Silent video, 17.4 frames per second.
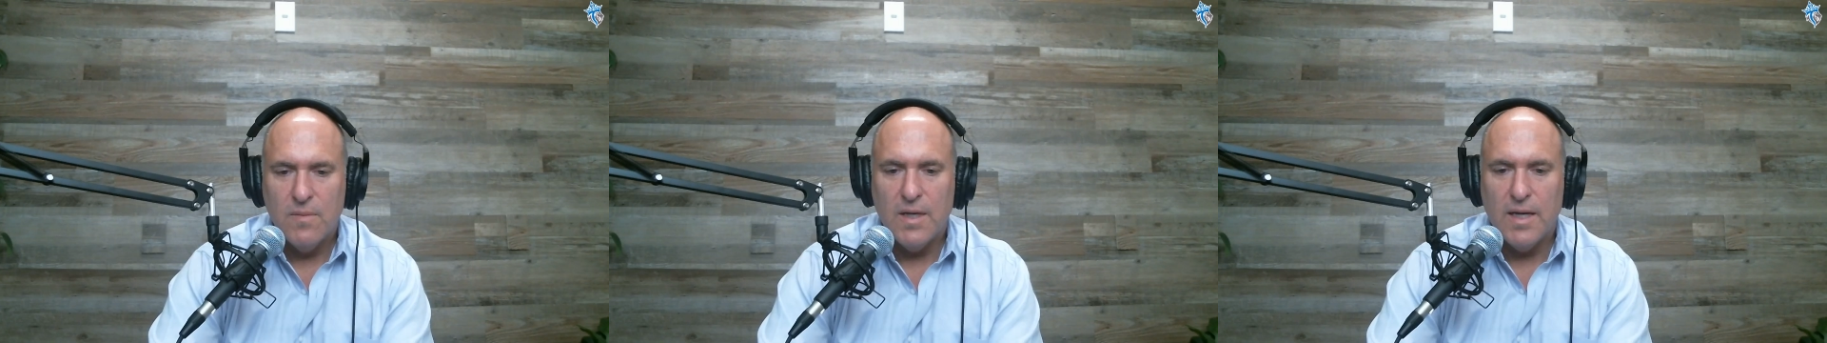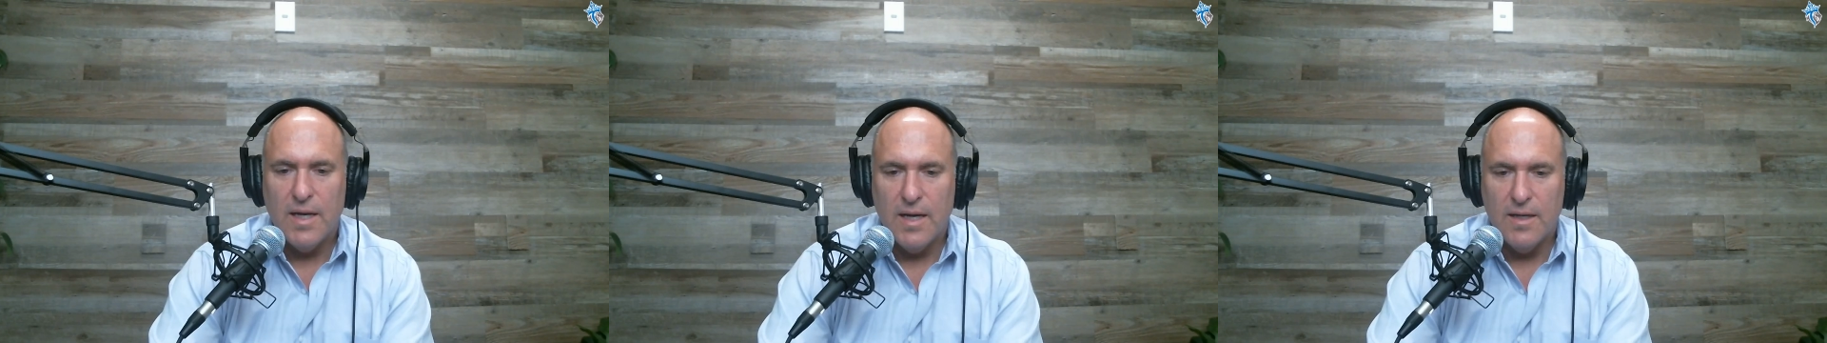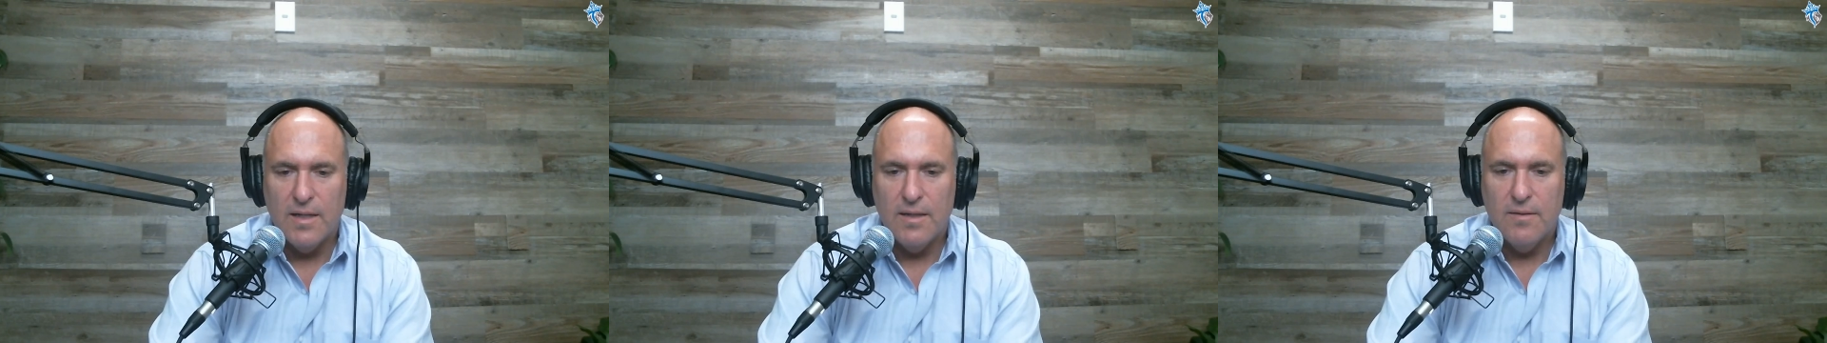I
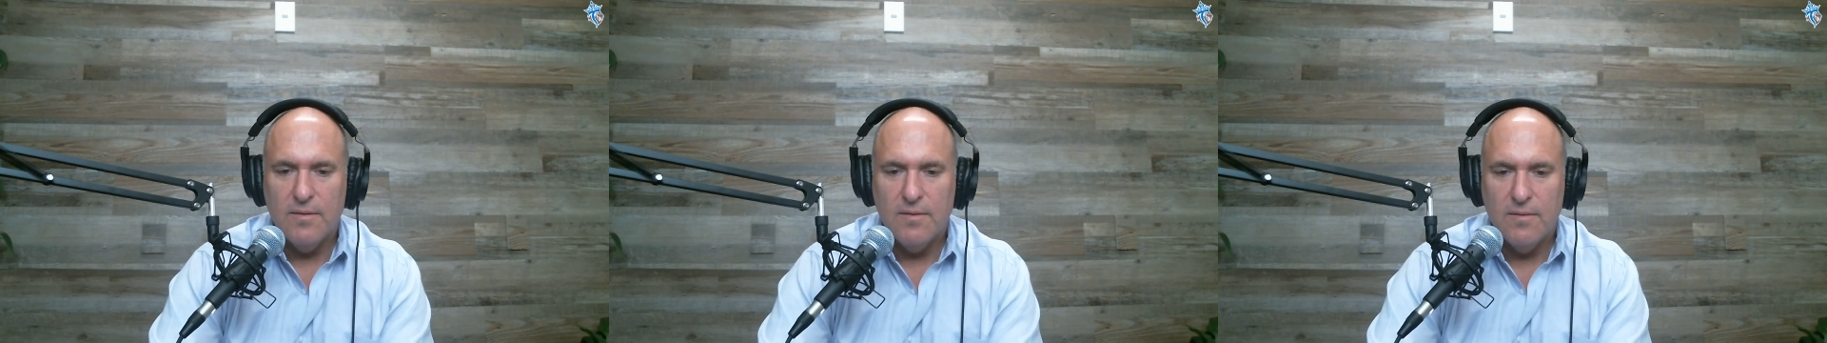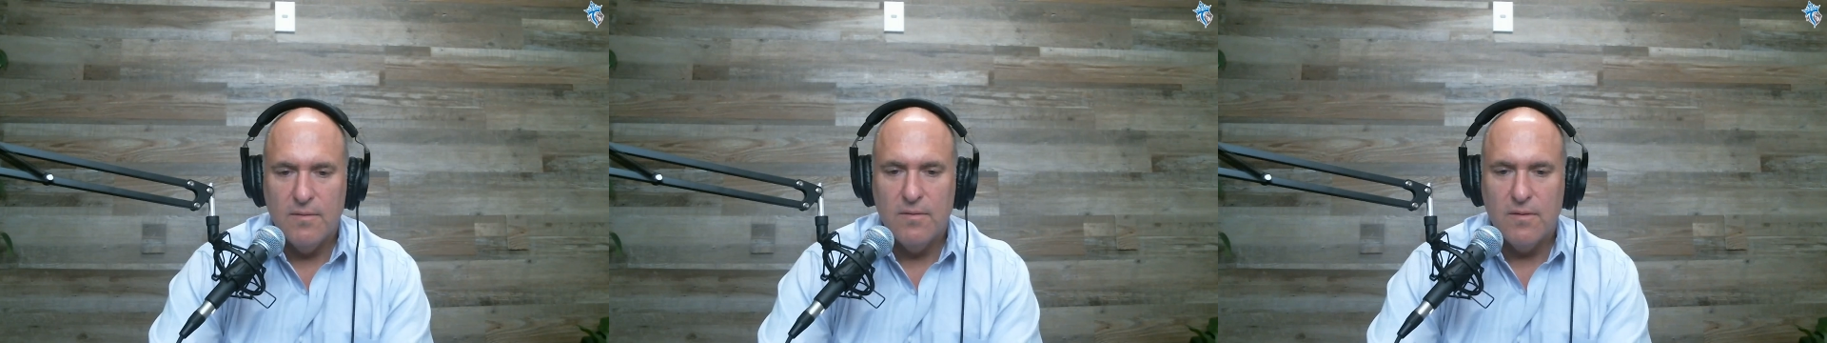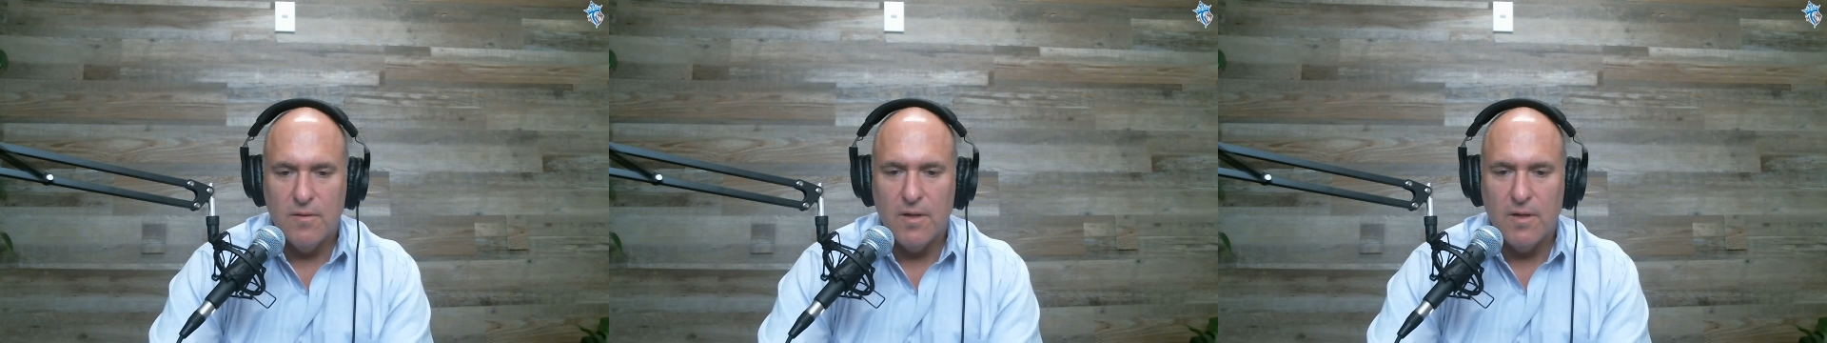got it.
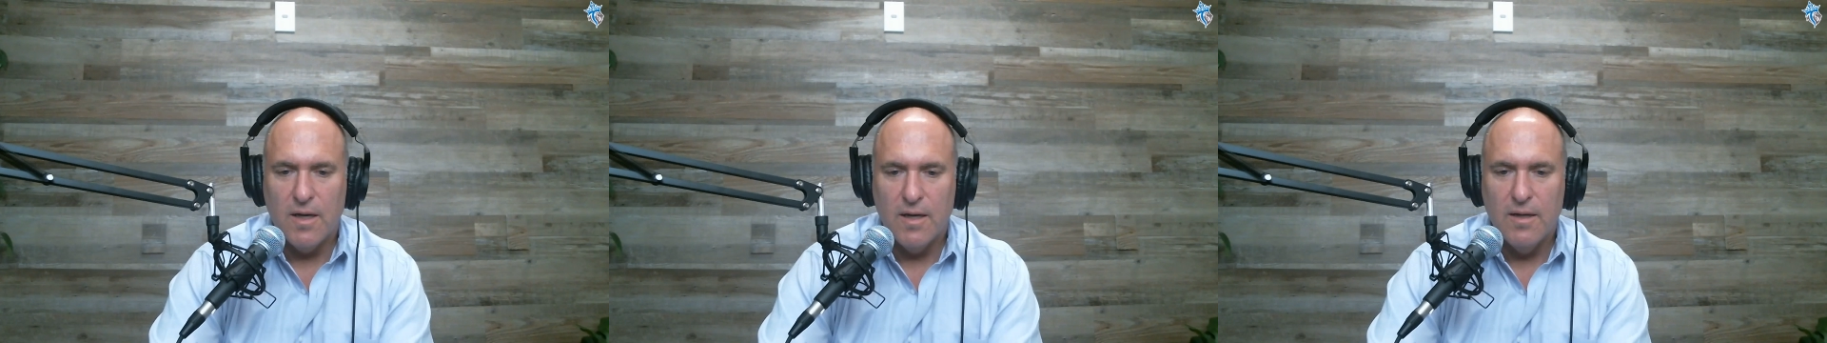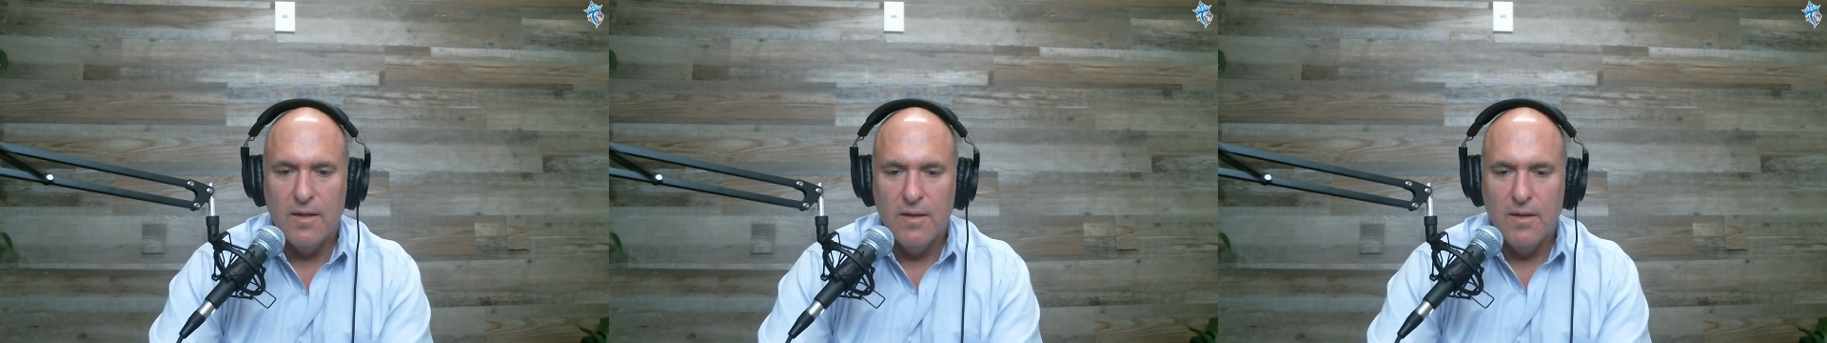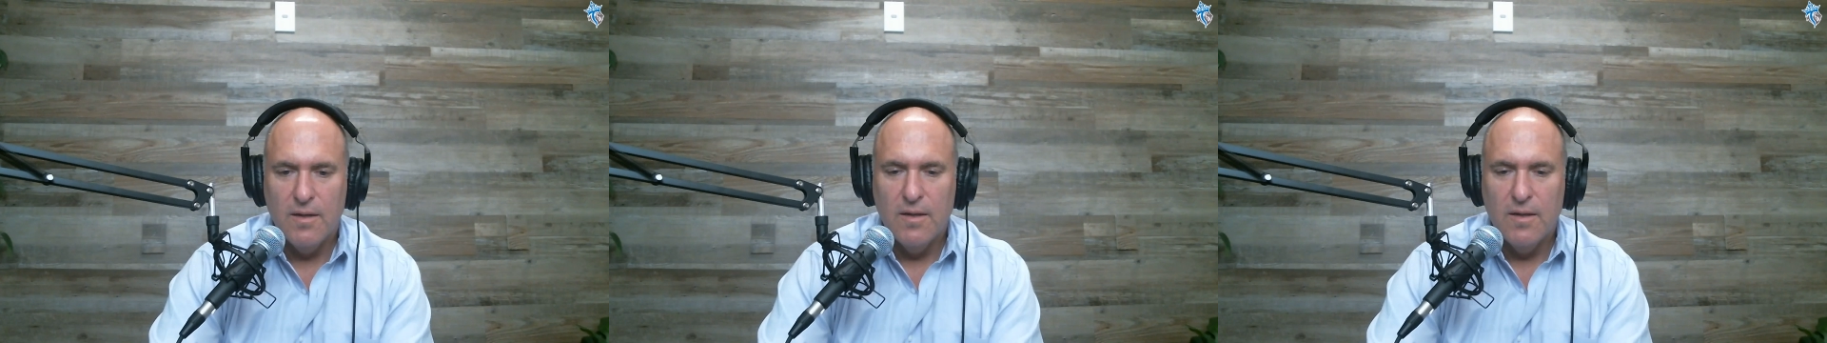Okay.